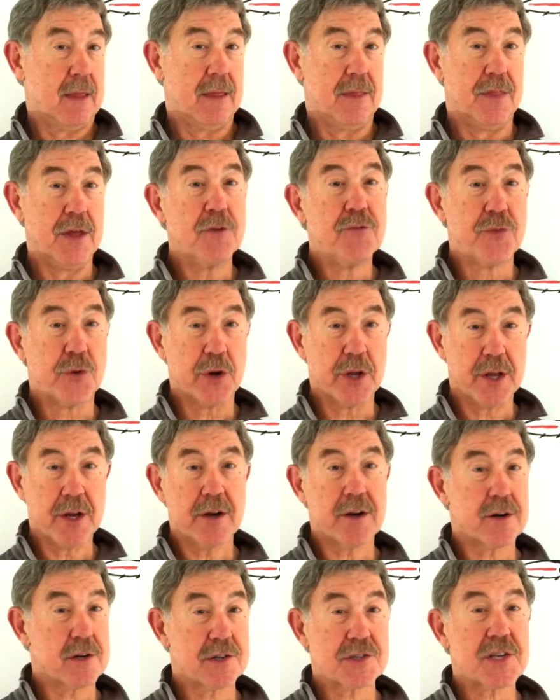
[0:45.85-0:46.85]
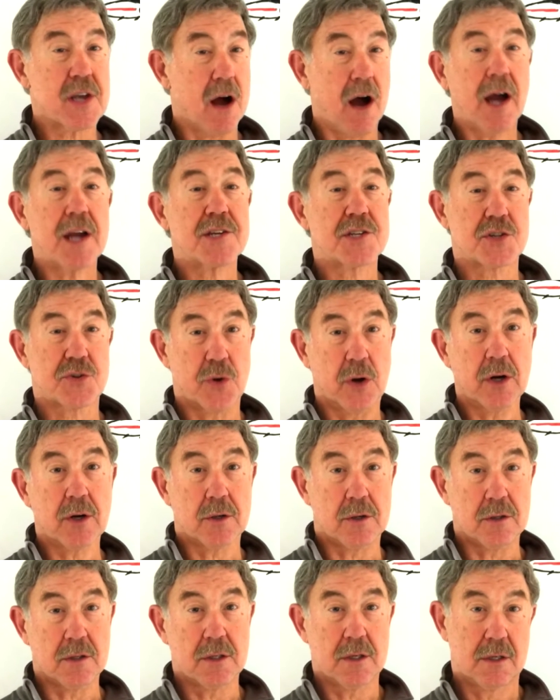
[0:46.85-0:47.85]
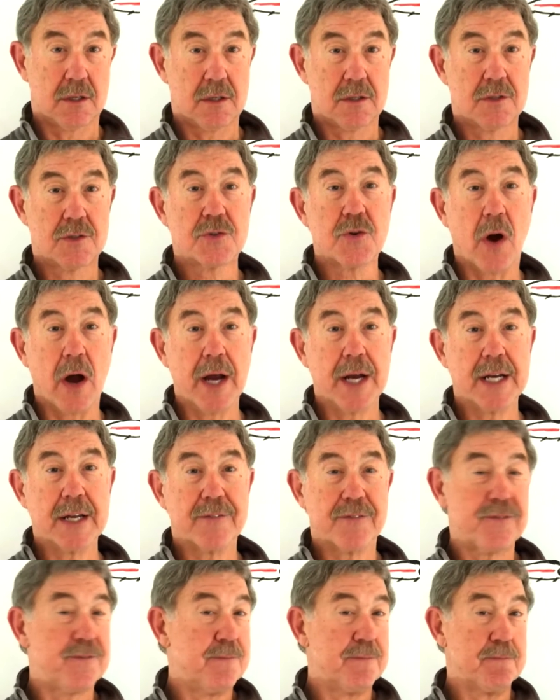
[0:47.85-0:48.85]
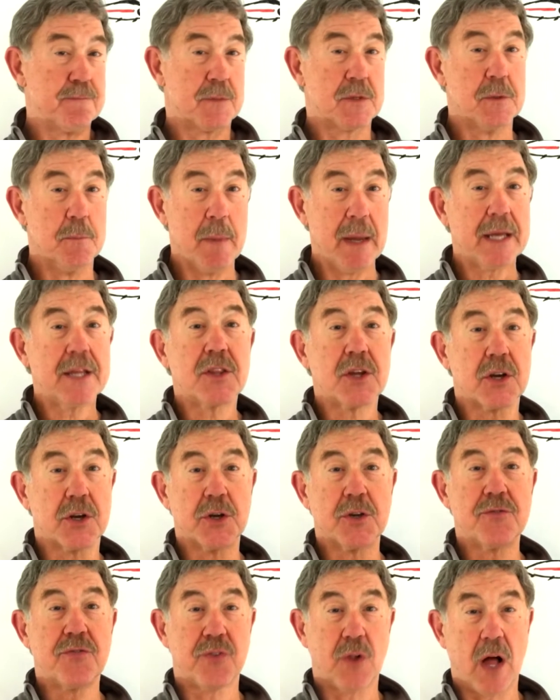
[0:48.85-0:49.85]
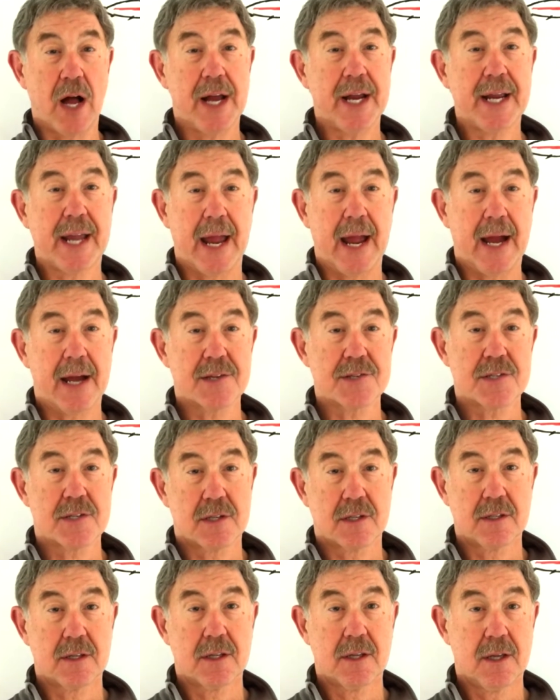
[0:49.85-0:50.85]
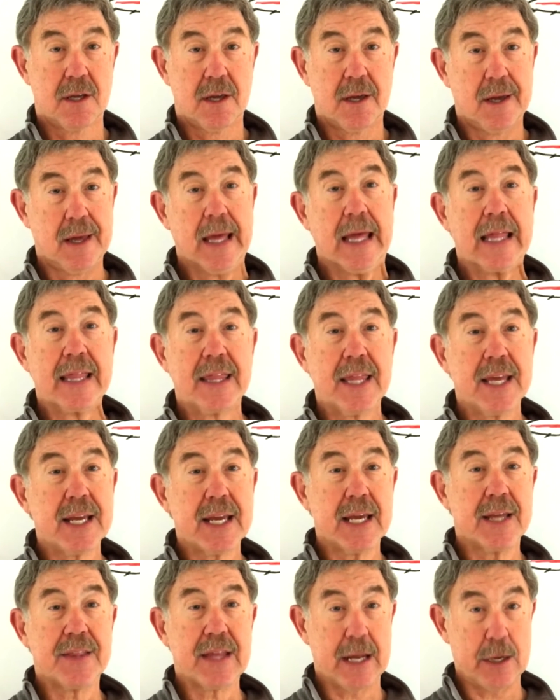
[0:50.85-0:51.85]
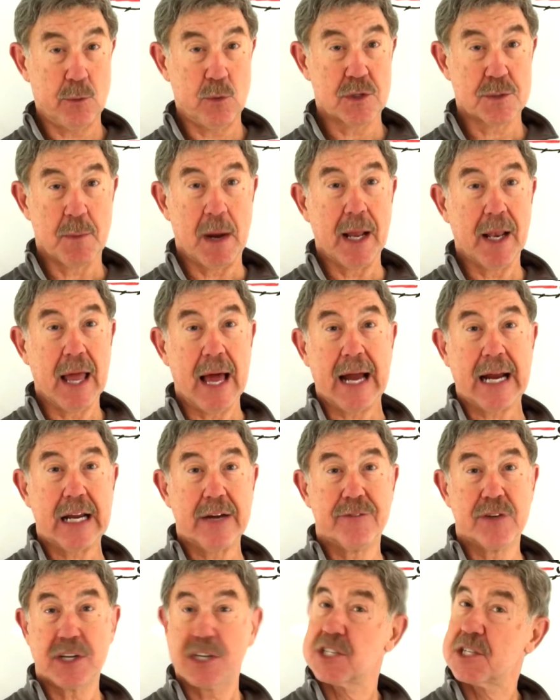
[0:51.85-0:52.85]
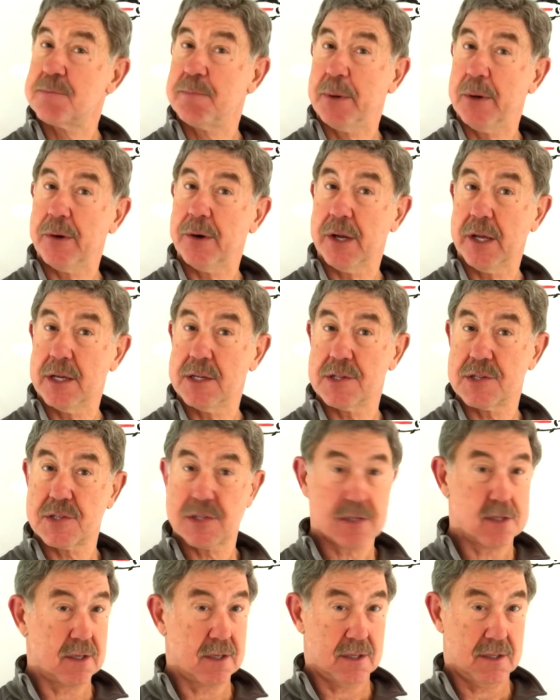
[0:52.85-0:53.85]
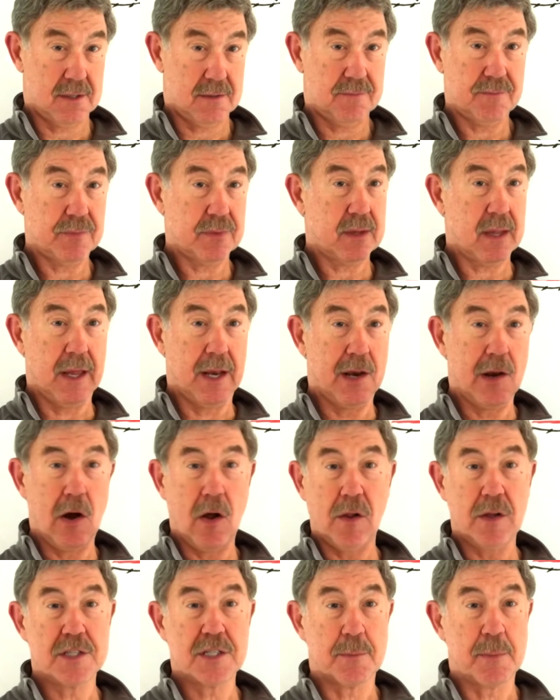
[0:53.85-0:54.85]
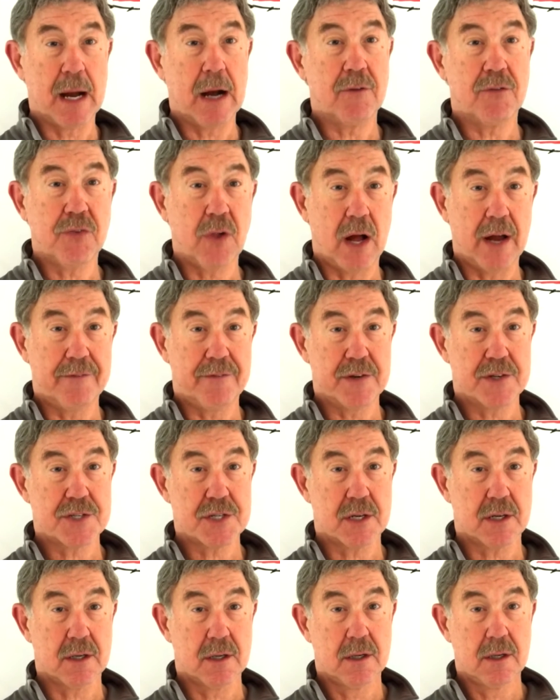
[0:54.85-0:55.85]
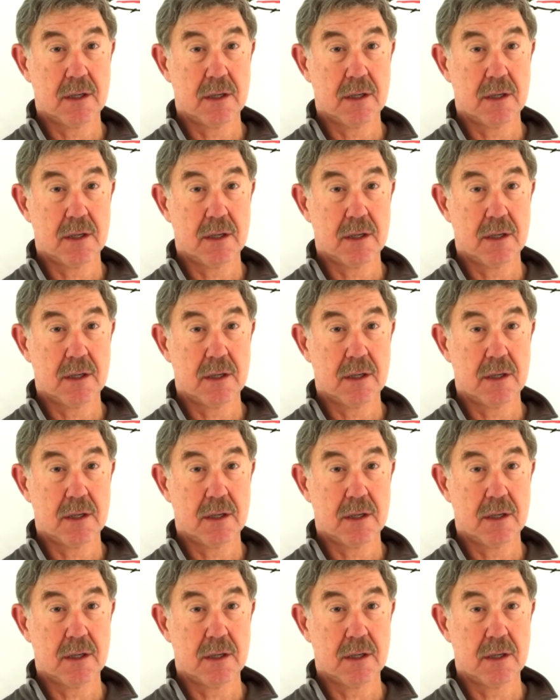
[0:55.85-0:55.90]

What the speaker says: Then for years, I struggled trying to make the good fly cast, thinking that it was my lack of experience and knowledge about fly fishing,